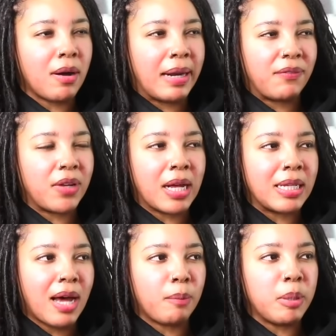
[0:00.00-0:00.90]
And I feel like a
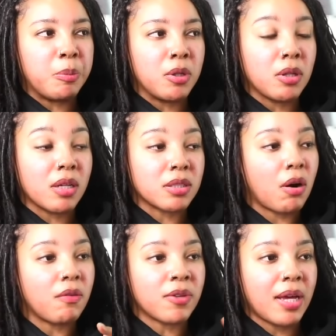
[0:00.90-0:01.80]
lot of people glossed
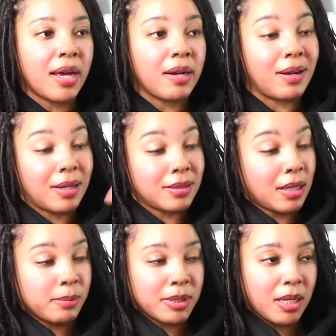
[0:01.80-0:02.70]
over that. I guess
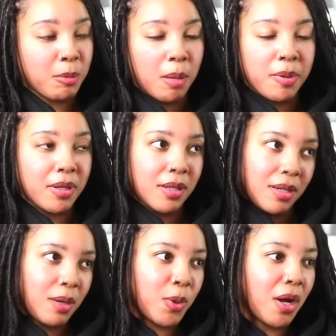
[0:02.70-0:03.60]
I am stating my opinion
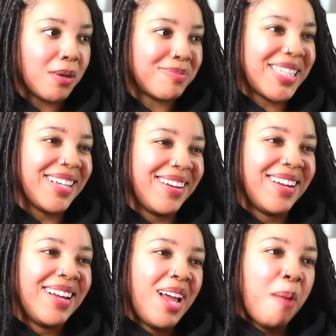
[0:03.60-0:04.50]
then. Here we go.
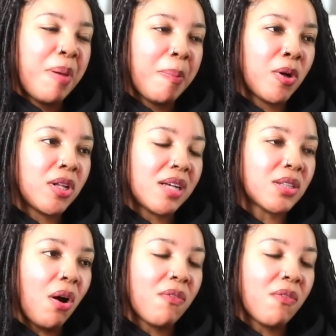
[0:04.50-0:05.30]
People glossed over